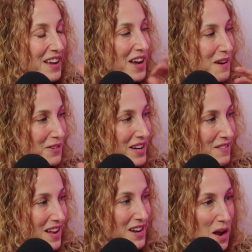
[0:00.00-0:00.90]
like, covering
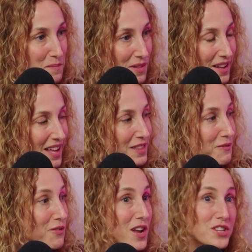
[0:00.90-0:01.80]
and unplugging the
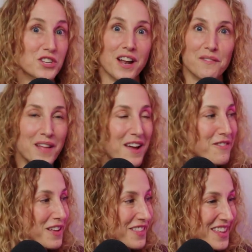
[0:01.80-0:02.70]
fridge and
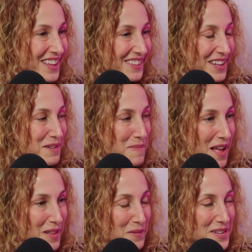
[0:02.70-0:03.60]
everything, little
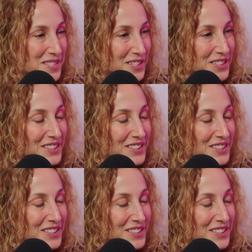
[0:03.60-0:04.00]
bell and whistle.